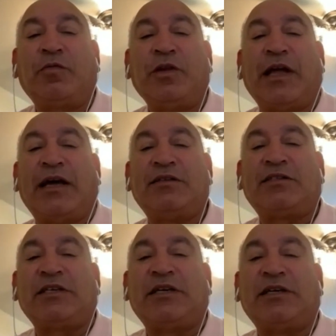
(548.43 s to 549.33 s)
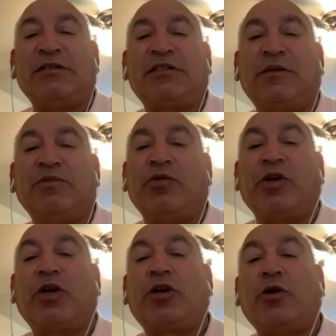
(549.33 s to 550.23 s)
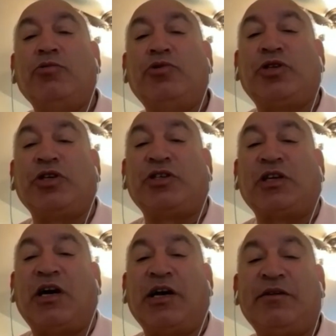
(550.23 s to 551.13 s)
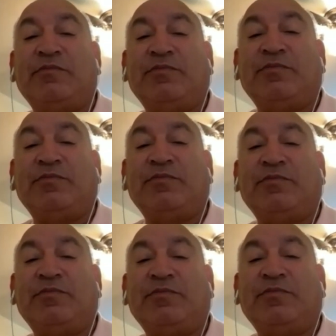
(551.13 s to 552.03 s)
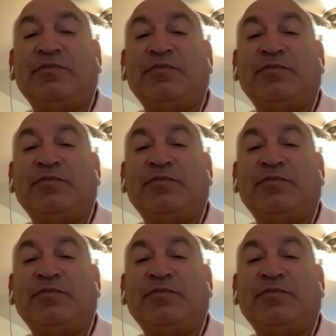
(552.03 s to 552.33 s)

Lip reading: Hopefully that sums up sort of the journey on the coaching side.